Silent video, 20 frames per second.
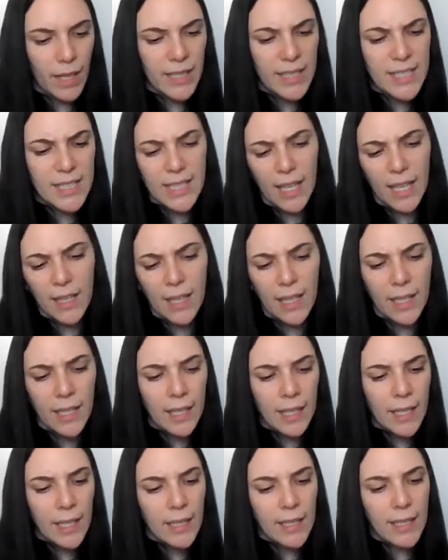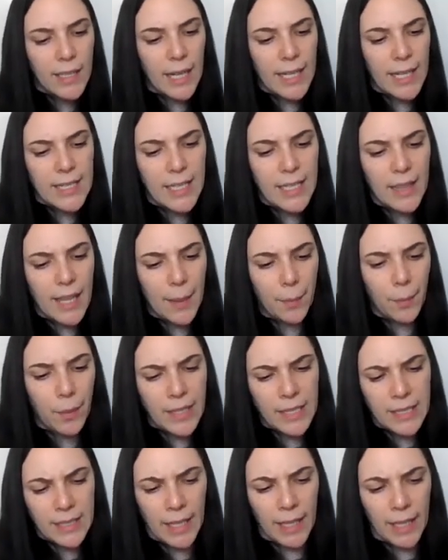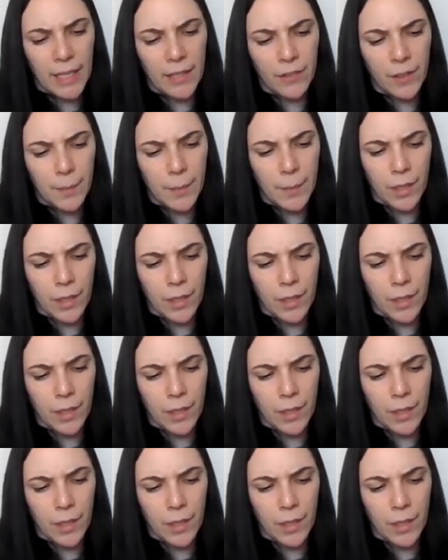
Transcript: Stella, did I see that boy Stanley from